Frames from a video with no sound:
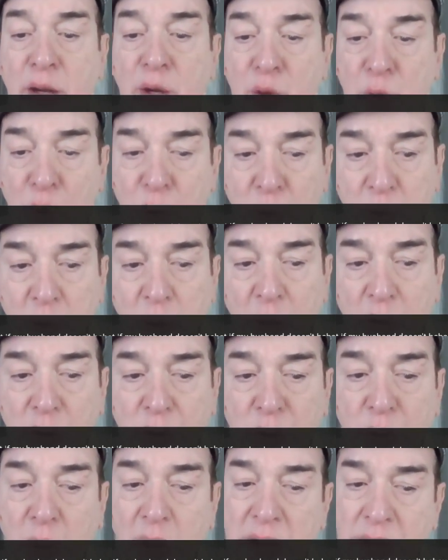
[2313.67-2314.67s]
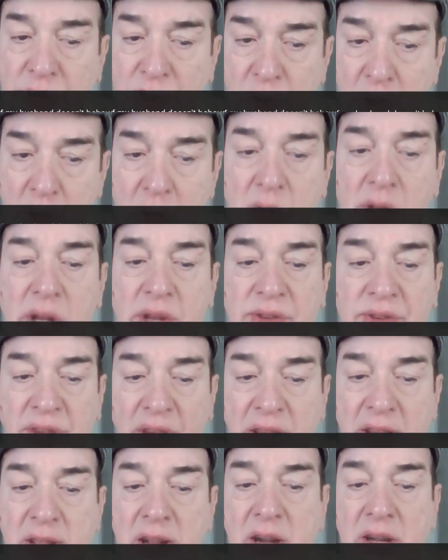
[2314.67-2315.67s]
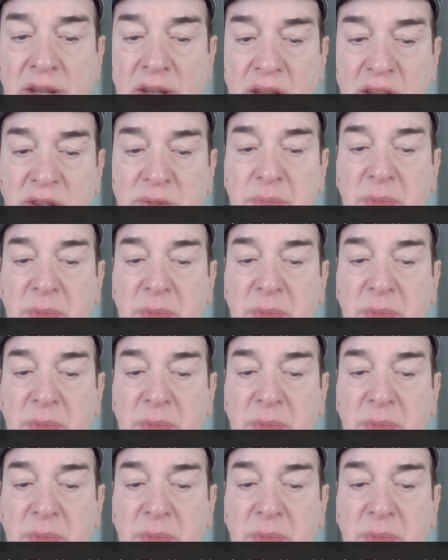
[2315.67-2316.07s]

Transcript: to whom also I strongly say that this